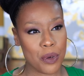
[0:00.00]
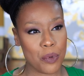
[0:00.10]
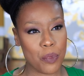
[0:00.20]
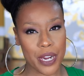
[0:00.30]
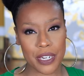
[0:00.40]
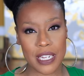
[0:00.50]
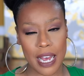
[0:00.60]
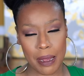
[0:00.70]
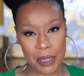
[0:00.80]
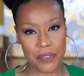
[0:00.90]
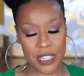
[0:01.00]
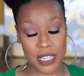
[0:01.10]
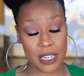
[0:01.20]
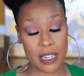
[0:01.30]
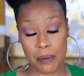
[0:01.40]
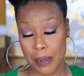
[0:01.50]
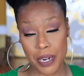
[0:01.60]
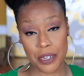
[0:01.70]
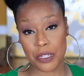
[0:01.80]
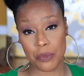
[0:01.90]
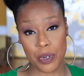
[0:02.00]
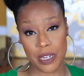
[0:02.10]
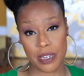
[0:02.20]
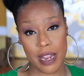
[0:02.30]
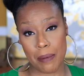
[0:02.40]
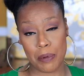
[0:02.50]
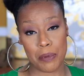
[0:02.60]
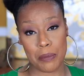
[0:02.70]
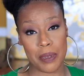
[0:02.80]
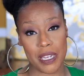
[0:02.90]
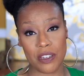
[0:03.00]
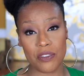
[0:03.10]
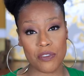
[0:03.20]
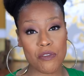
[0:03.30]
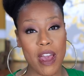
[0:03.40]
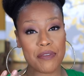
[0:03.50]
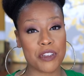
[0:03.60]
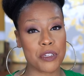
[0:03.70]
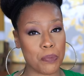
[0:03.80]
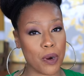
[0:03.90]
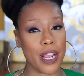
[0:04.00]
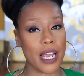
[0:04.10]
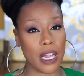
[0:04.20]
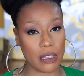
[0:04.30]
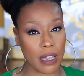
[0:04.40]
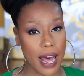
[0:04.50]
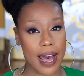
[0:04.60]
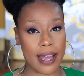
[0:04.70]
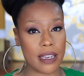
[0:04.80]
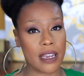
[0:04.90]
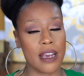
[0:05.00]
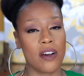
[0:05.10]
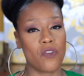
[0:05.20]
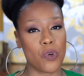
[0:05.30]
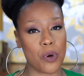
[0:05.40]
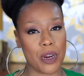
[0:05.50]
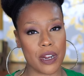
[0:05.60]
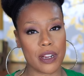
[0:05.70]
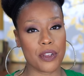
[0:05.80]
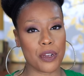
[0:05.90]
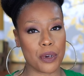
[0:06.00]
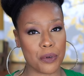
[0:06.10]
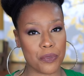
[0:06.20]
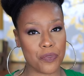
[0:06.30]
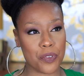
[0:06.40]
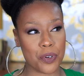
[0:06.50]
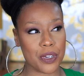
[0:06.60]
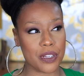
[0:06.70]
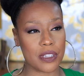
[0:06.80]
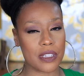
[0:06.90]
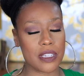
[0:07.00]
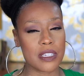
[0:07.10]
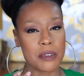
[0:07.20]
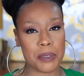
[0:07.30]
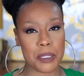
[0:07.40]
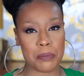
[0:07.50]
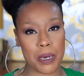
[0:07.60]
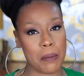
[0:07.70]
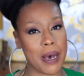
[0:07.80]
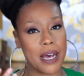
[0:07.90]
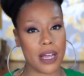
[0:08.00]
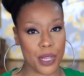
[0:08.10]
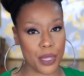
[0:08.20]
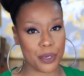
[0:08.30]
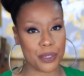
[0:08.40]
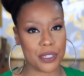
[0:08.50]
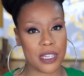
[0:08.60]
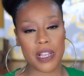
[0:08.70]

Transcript: wear time if it's compared to what happened with me. You have to spray a lot for, you know, for this to be smelled by others.